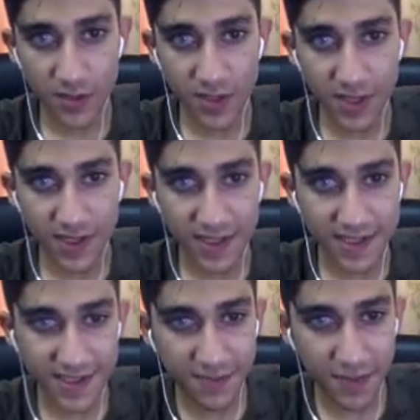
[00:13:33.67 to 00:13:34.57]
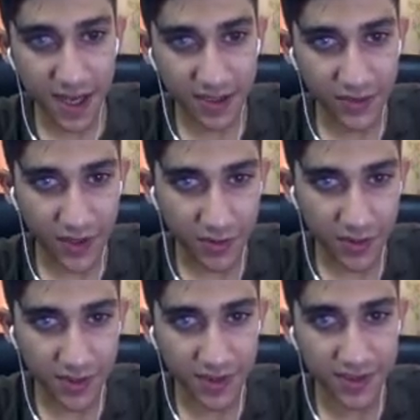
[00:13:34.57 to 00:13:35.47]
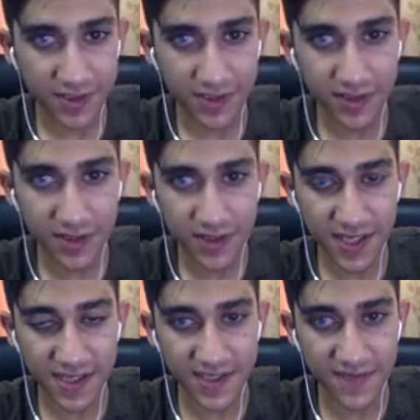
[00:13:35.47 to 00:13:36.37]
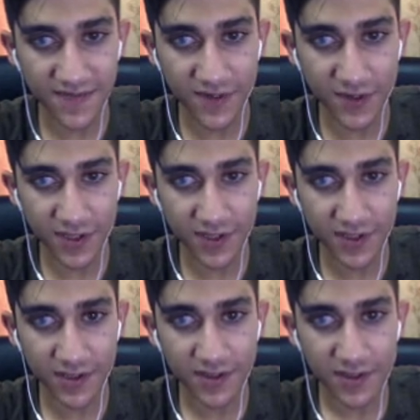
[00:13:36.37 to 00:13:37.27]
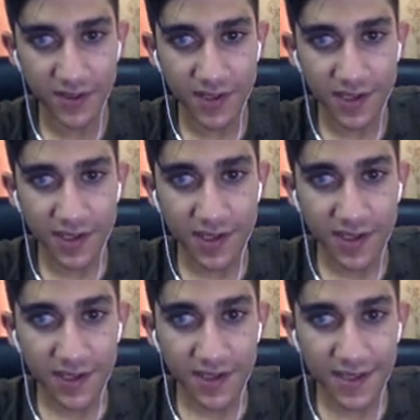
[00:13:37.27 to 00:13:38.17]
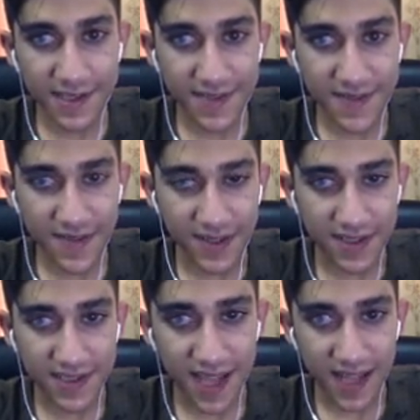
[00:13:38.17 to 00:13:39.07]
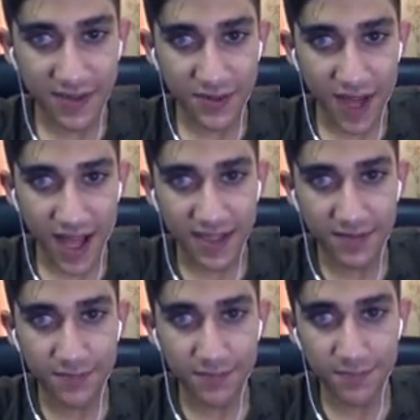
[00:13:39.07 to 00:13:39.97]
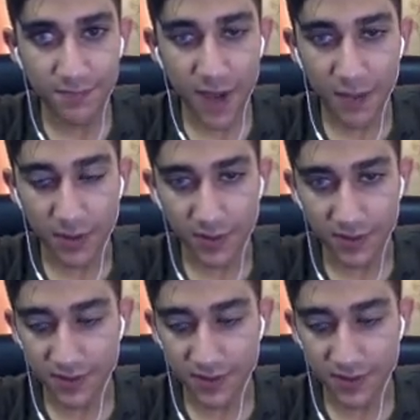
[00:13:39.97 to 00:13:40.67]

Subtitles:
Okay, let's get back to our text file. Next thing is to add Babel.